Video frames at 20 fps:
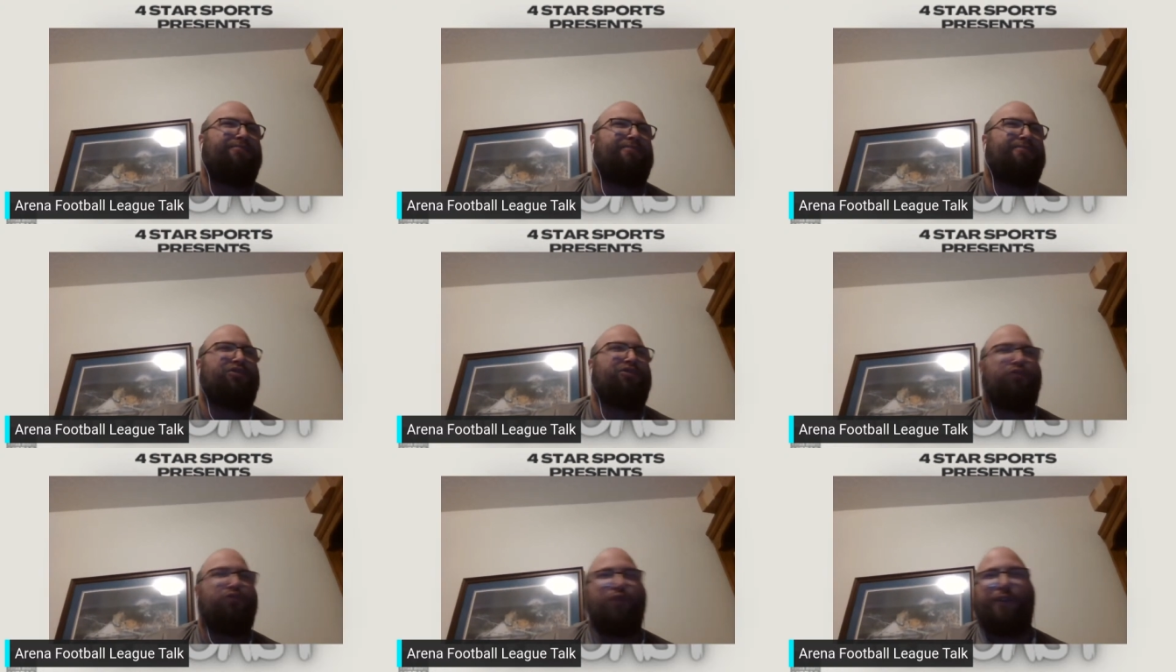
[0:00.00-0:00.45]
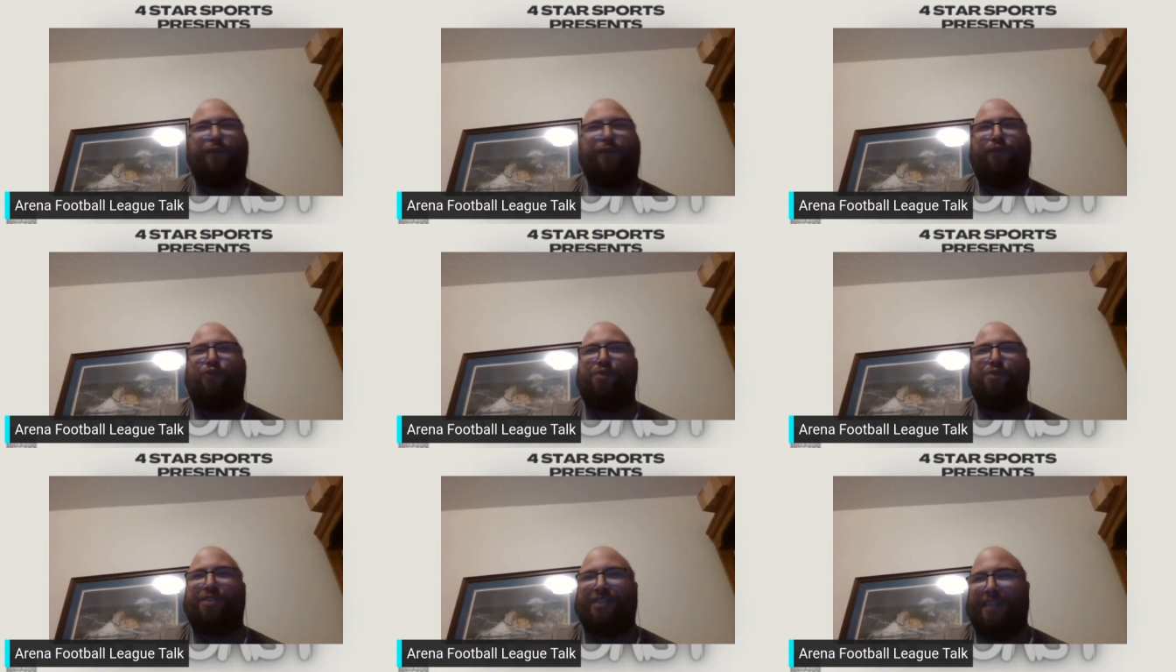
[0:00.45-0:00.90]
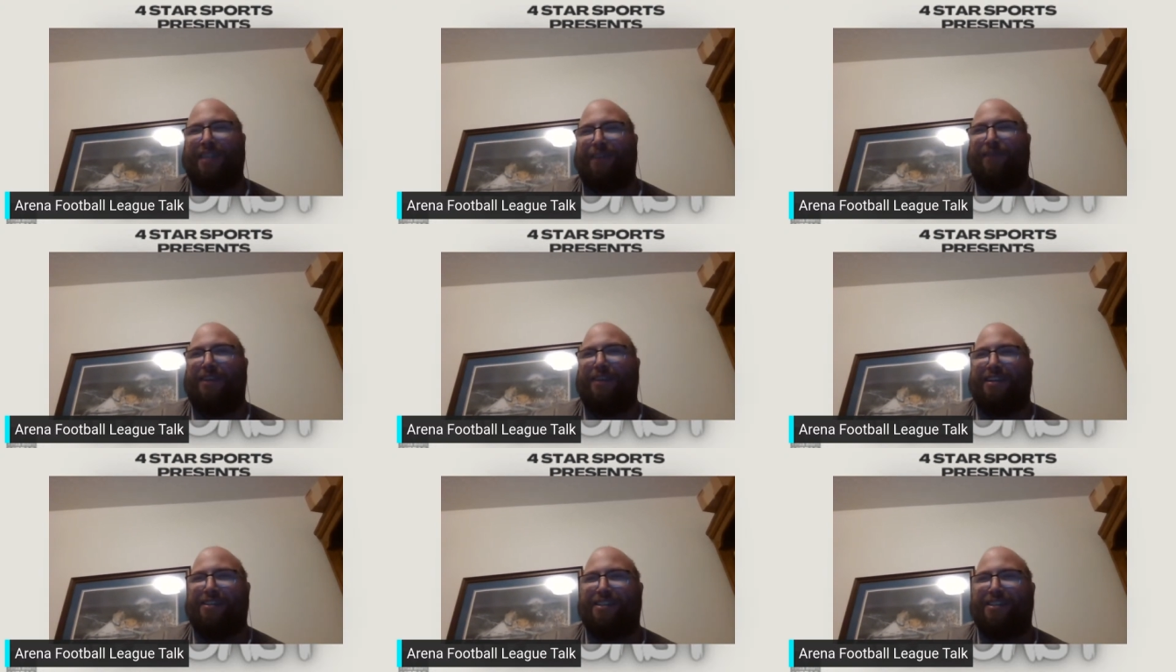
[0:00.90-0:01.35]

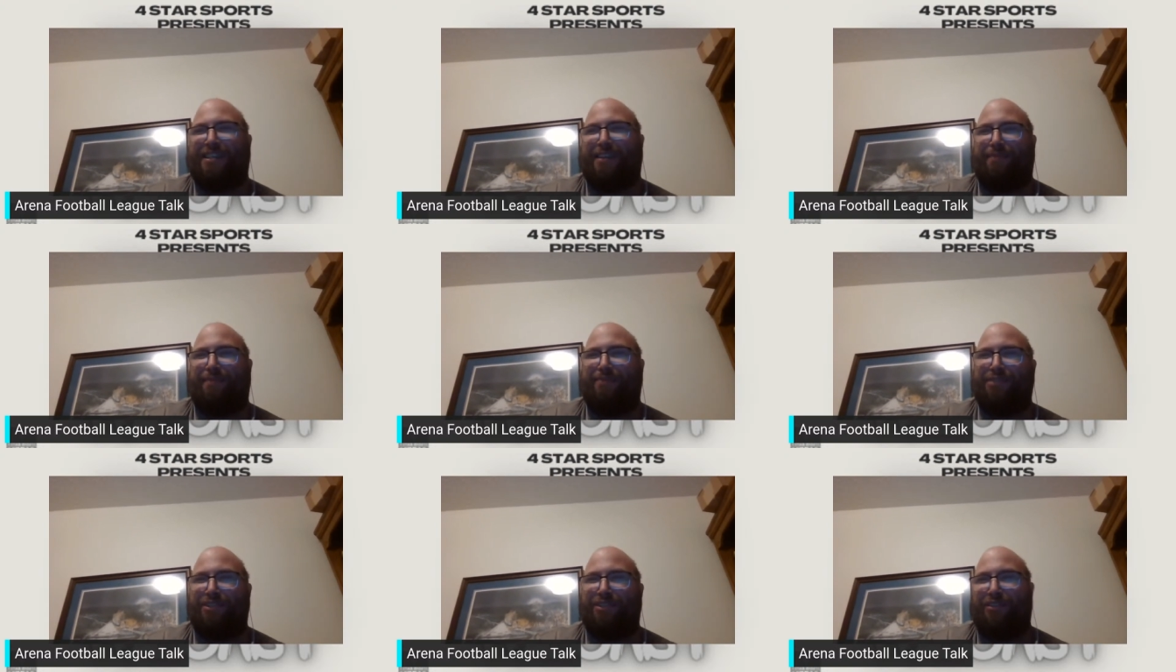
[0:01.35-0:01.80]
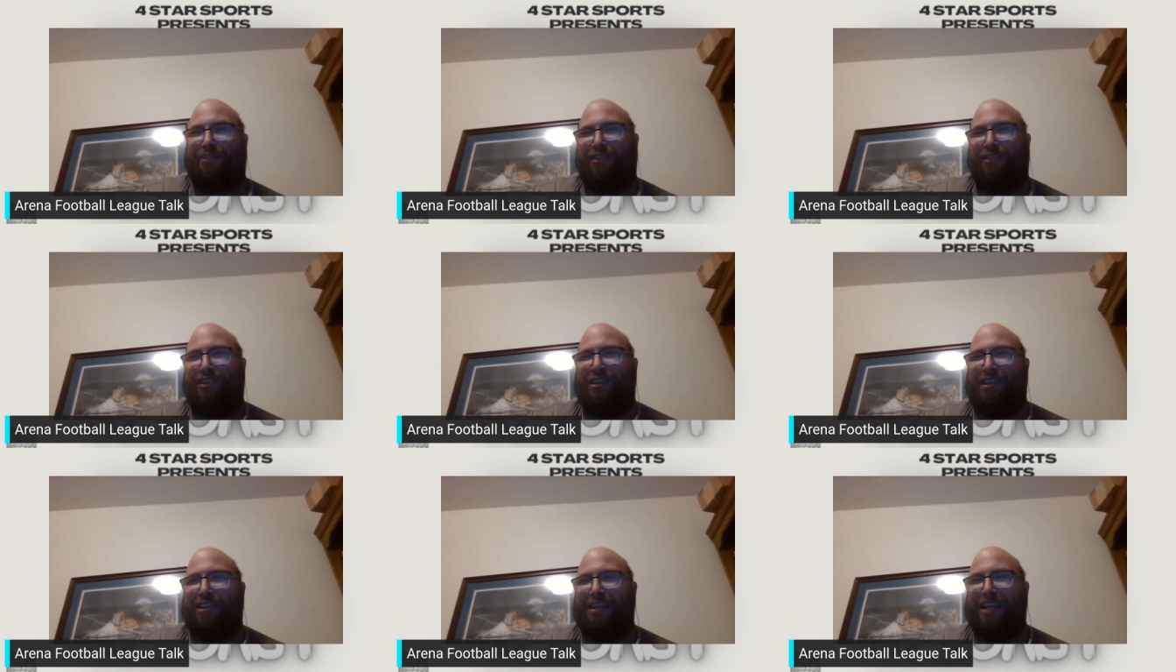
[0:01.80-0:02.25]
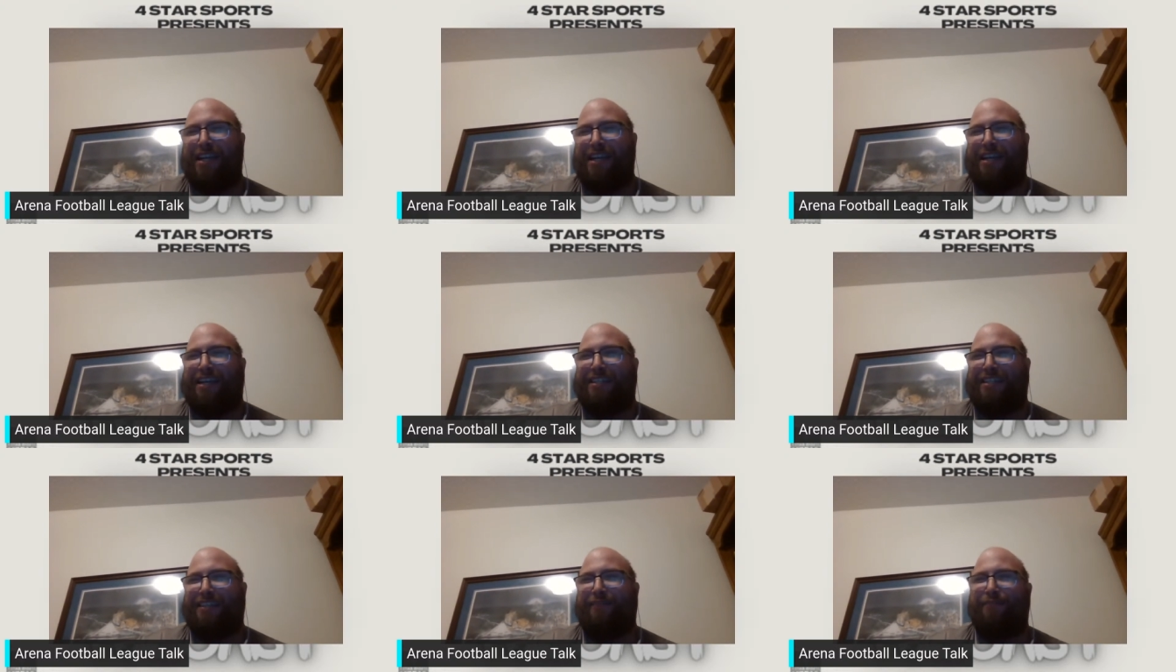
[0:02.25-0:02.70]
24/7. It seems. Heck,
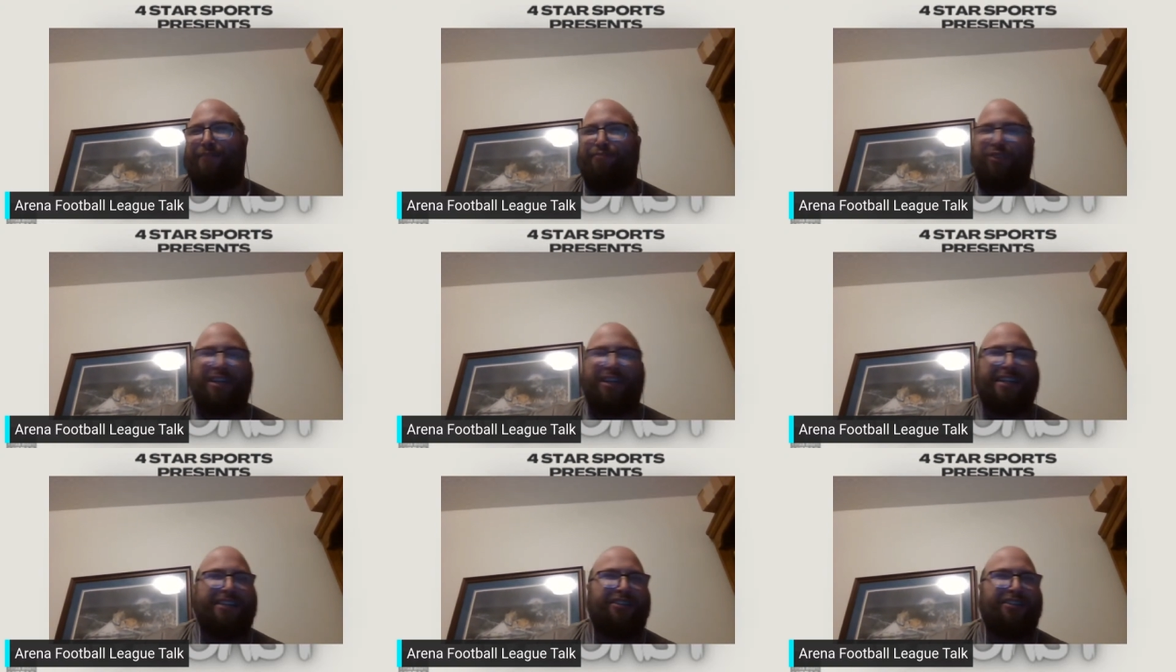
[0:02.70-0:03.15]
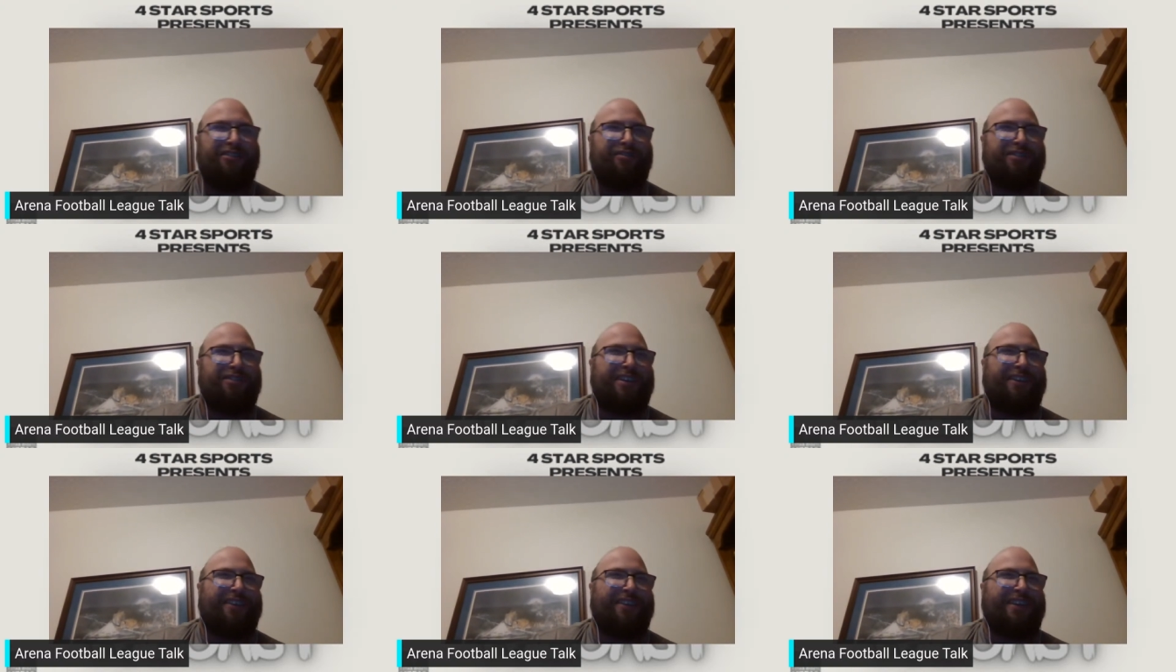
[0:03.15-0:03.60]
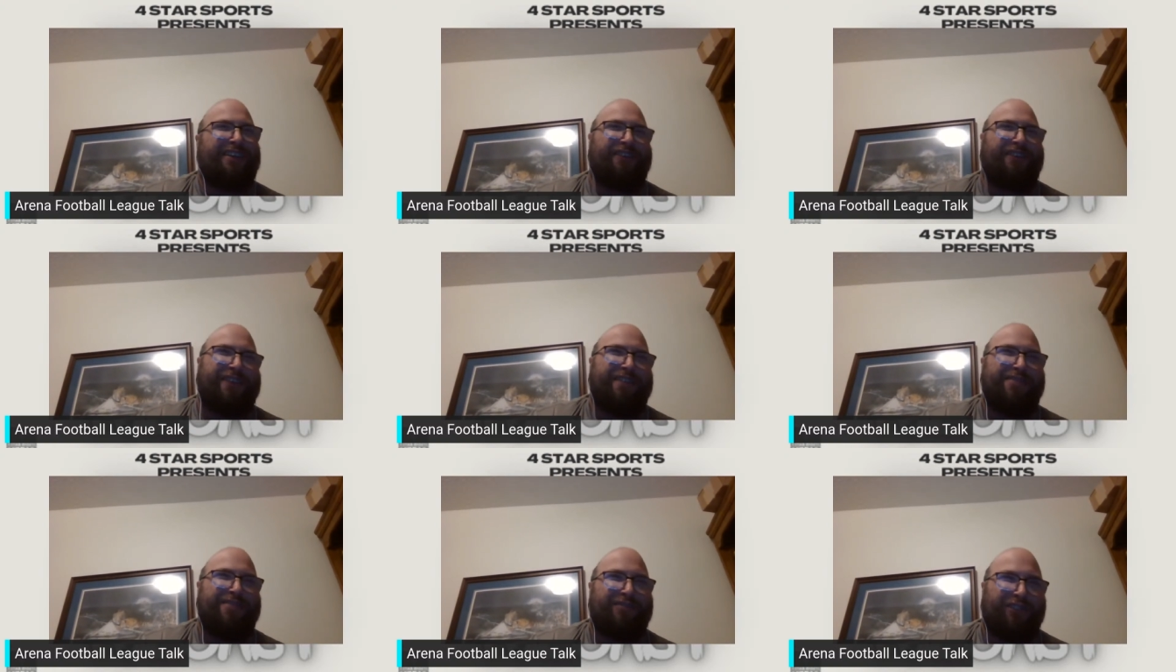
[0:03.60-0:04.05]
he's even breaking news at like
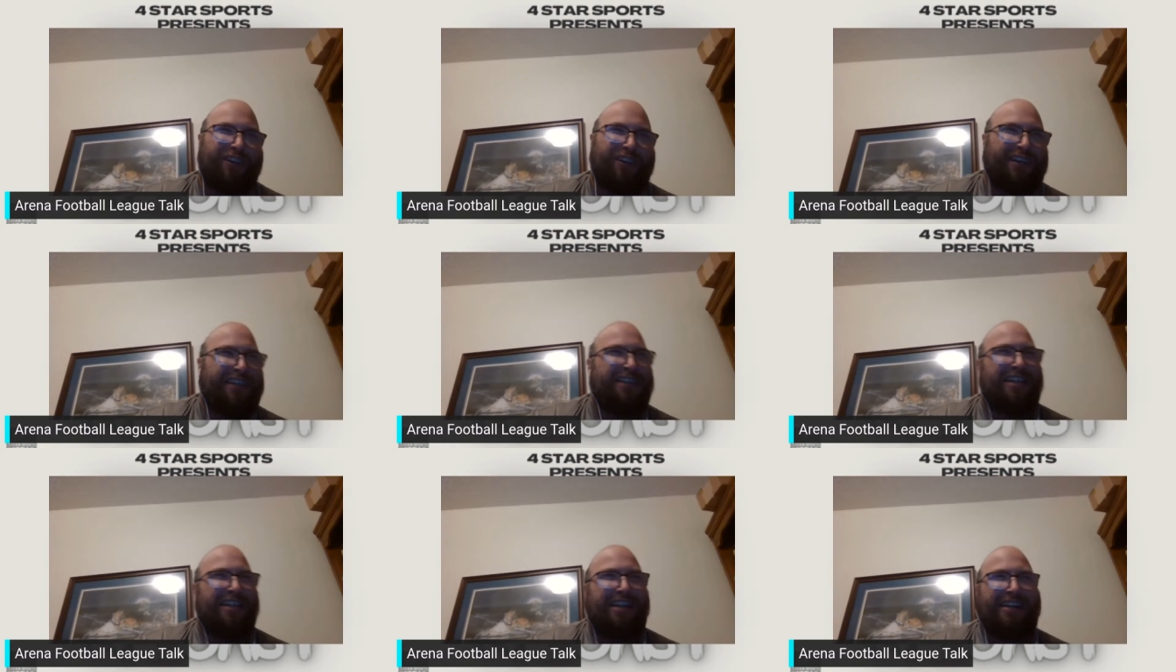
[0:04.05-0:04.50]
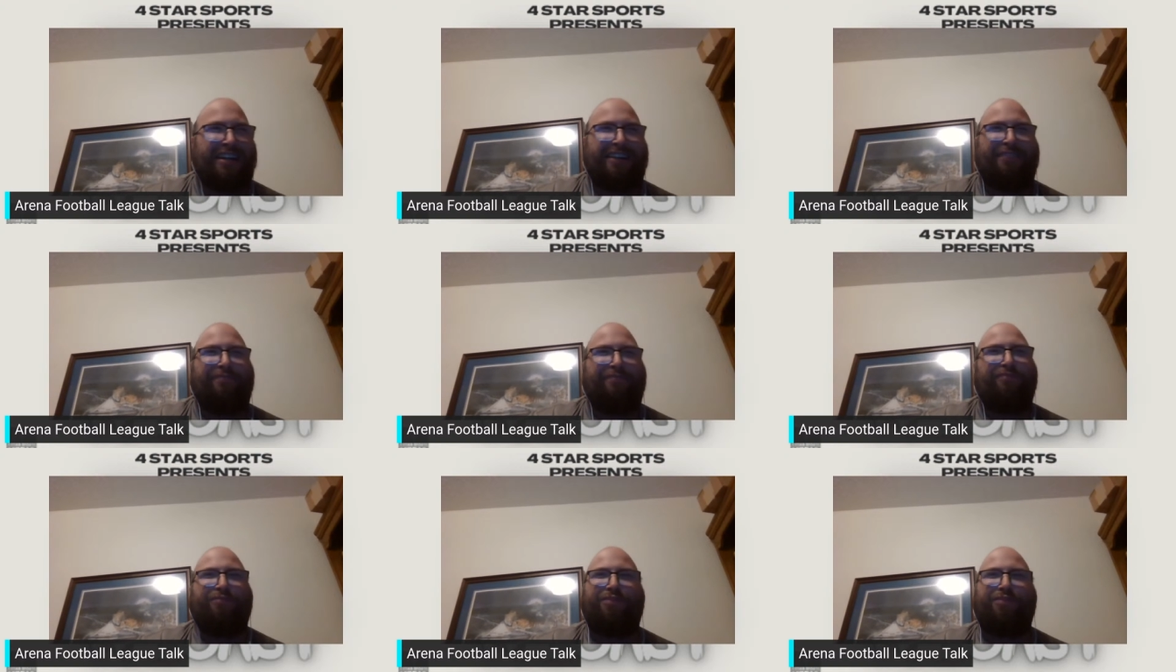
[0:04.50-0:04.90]
11 o'clock at night